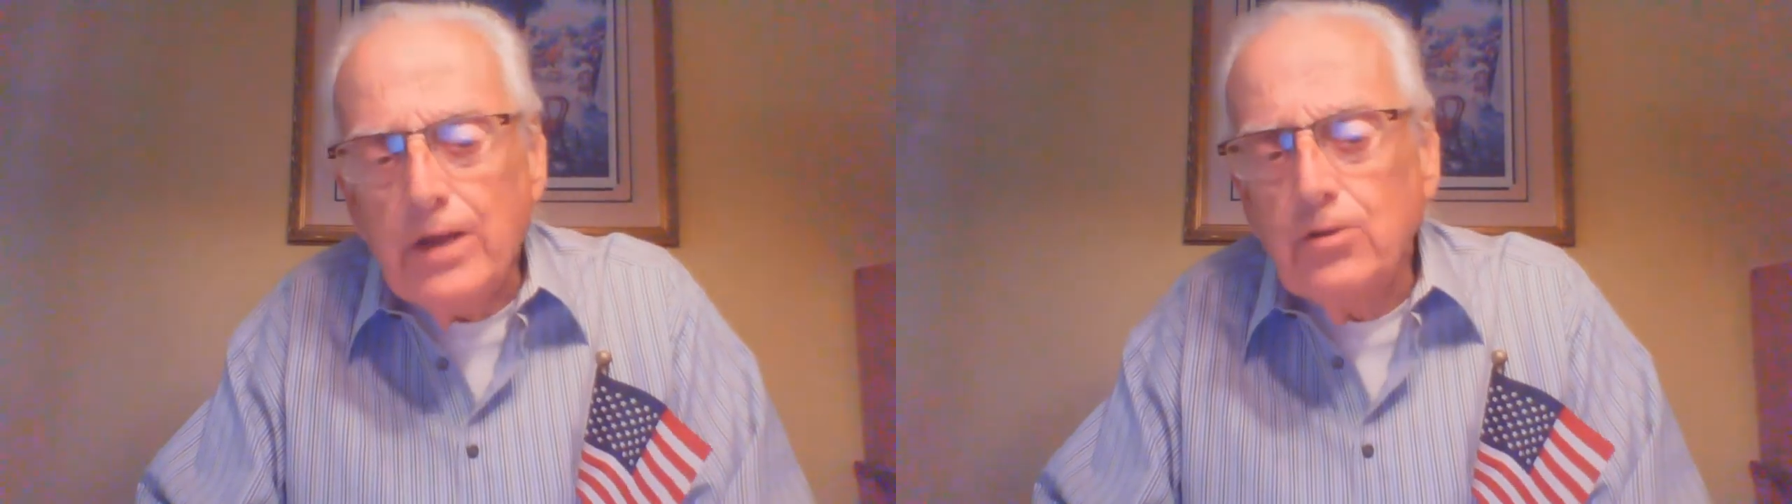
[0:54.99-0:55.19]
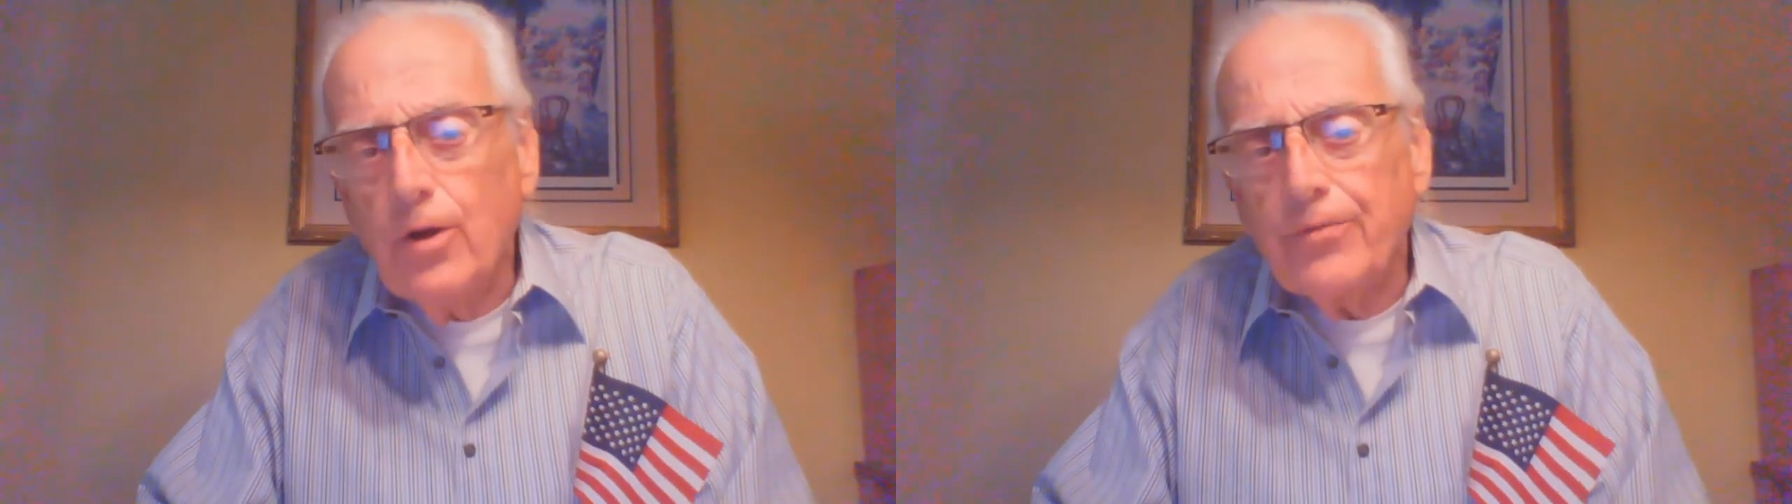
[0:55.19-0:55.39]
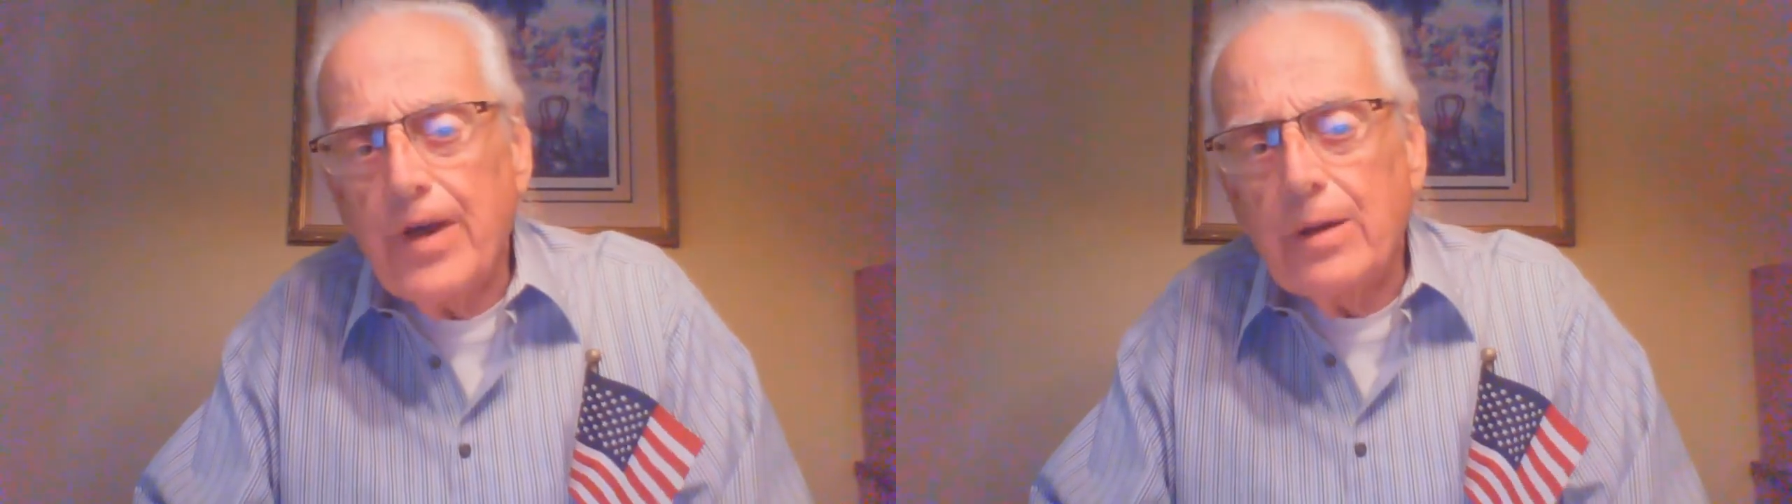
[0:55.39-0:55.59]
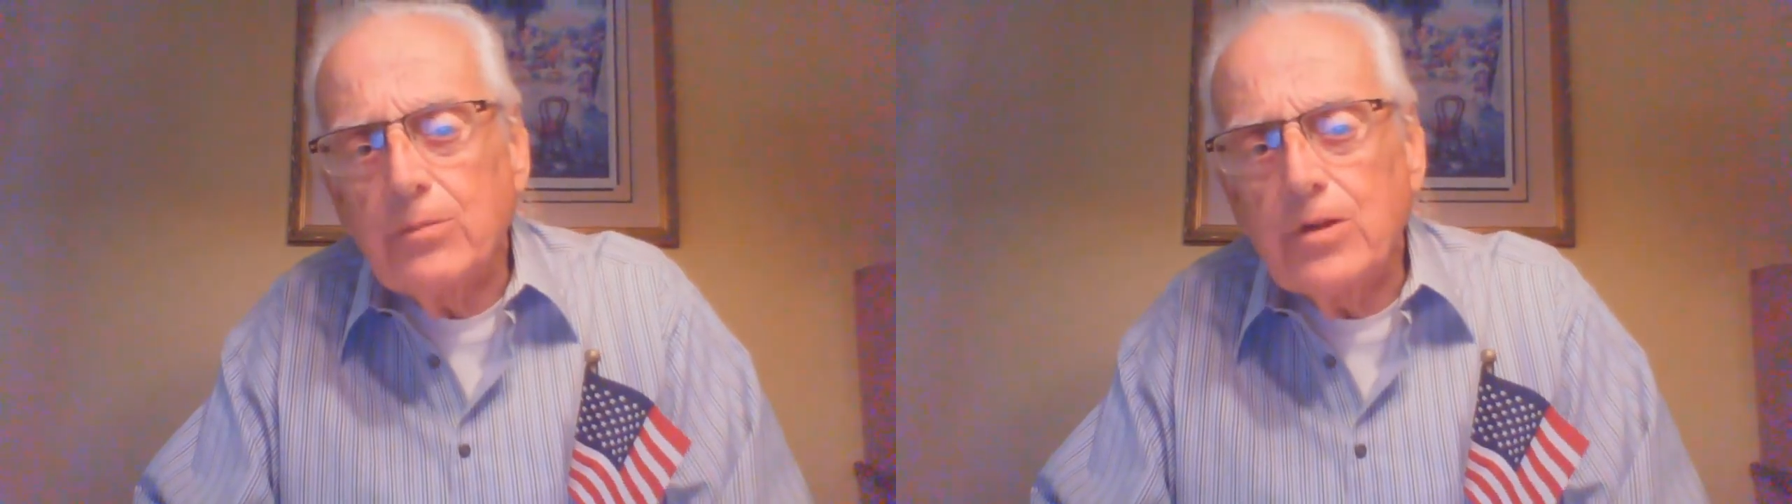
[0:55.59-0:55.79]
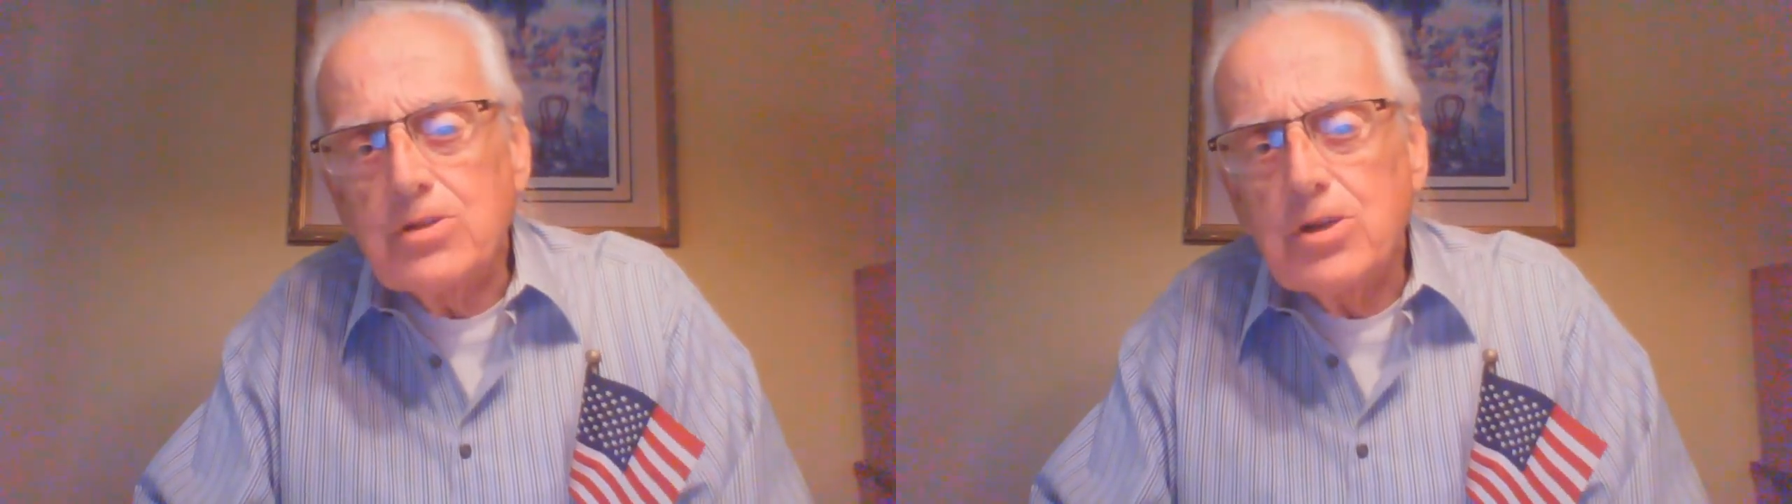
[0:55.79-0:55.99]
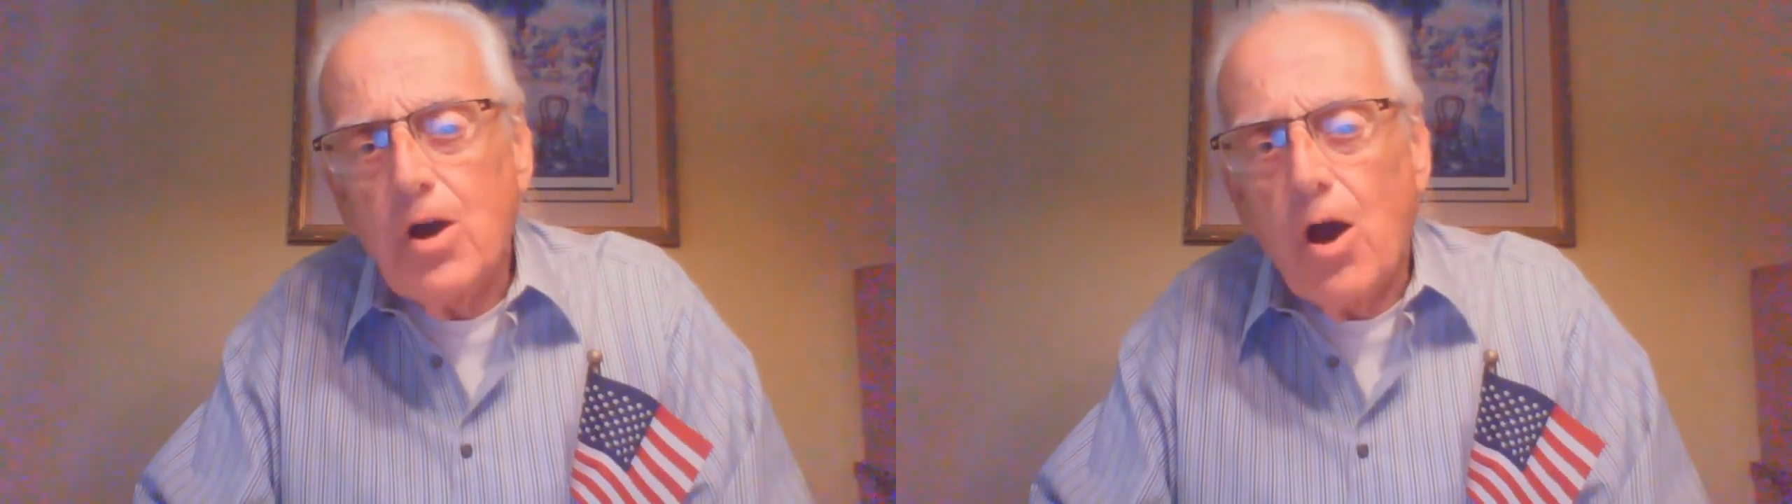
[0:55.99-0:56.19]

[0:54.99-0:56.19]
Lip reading: and your families